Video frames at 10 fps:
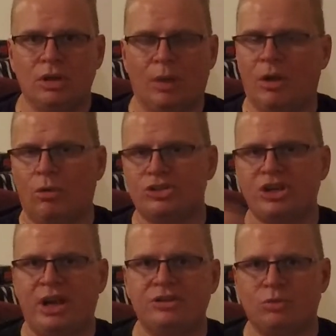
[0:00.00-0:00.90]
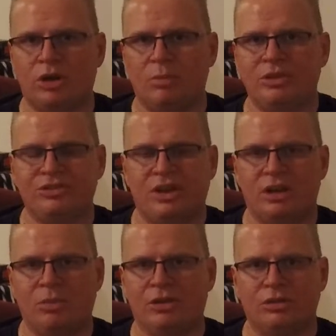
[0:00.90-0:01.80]
to change what I've been saying
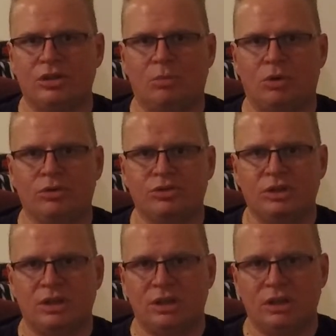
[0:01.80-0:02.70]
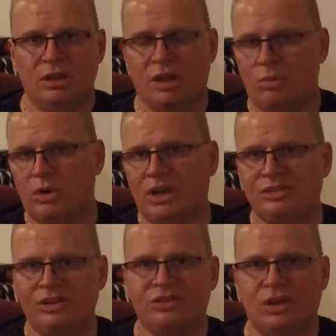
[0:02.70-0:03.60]
about the numbers. When I
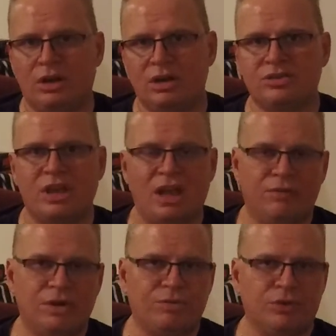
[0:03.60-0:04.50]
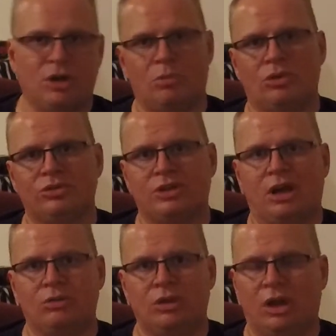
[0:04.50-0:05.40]
see studies that have different numbers,
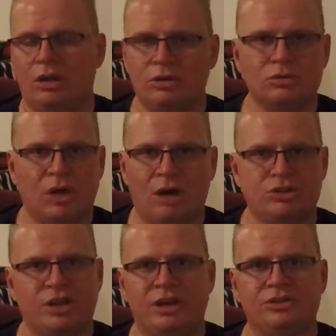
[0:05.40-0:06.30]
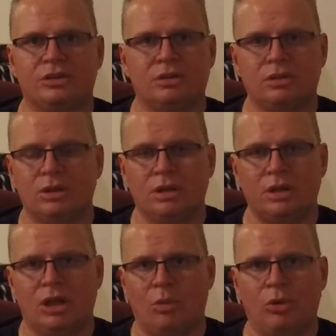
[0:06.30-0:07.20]
I'll change it.
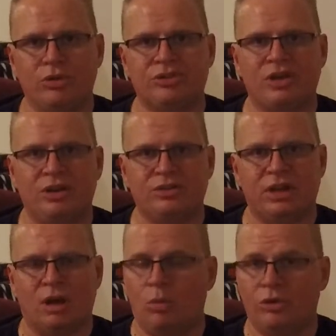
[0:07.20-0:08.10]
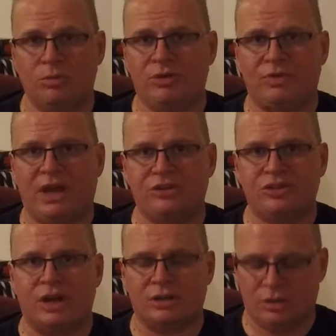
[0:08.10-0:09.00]
I'm willing to change that. I'm willing to be fact
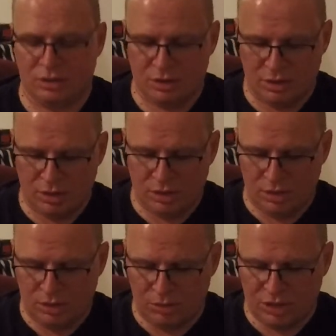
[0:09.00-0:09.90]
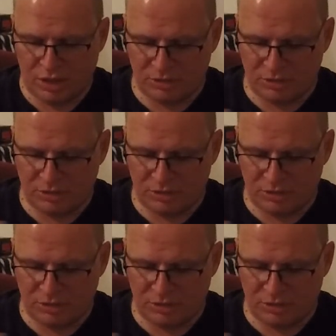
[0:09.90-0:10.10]
checked. Okay.